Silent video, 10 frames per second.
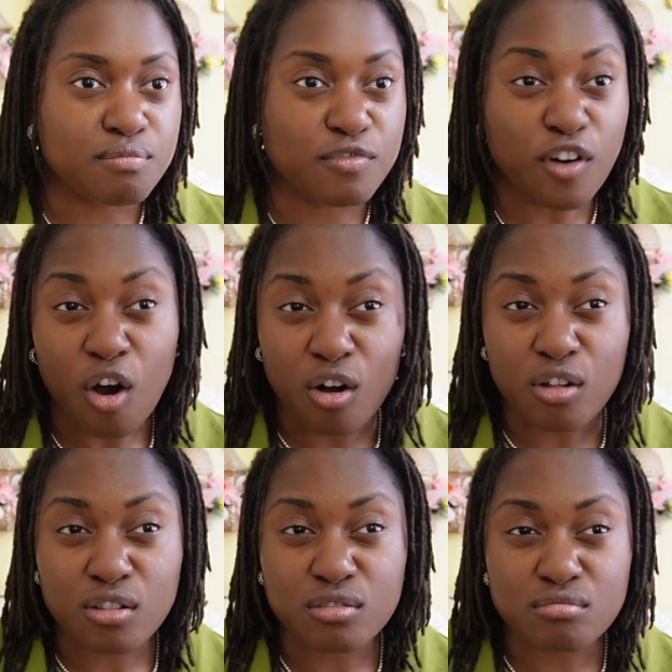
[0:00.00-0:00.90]

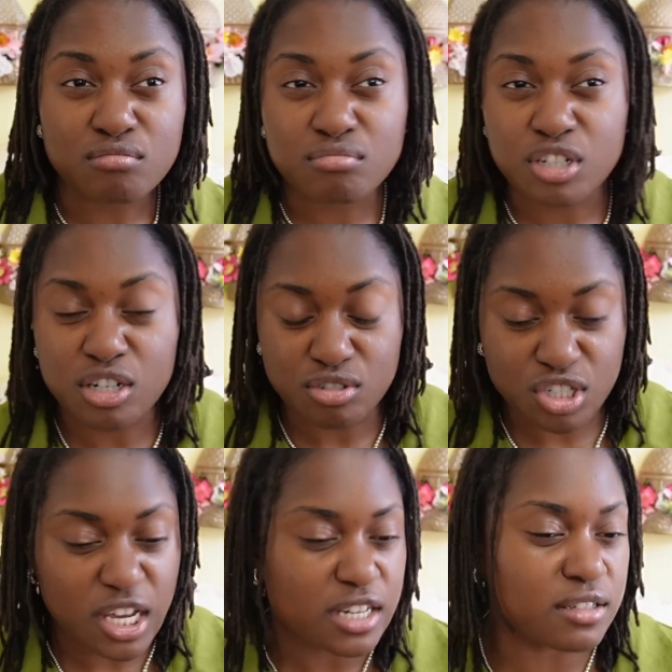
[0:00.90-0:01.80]
fall, you know,
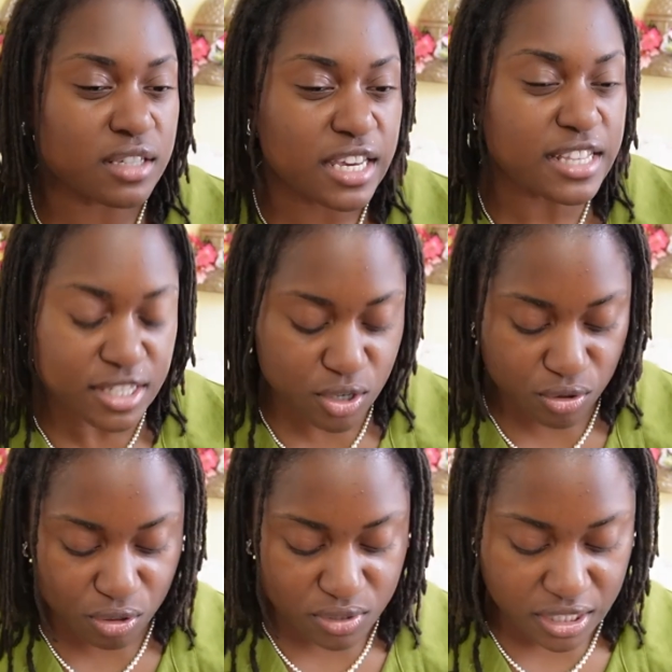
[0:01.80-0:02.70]
just kind of
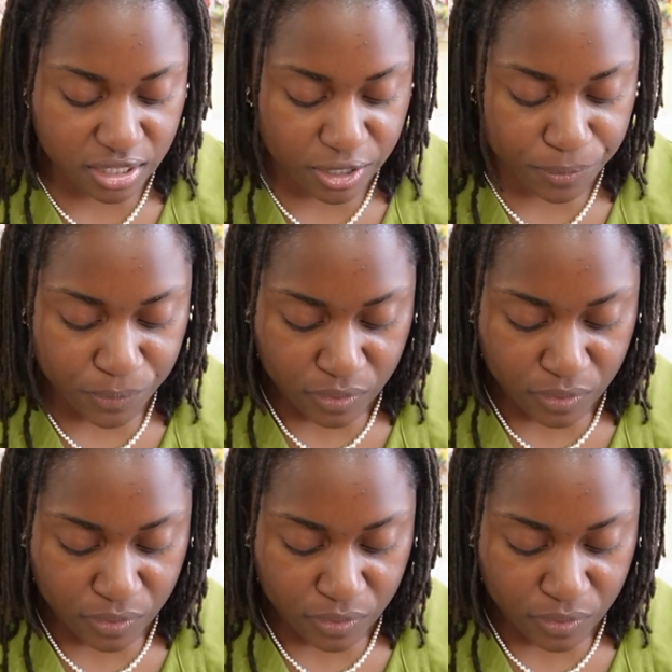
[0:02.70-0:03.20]
insert those in there.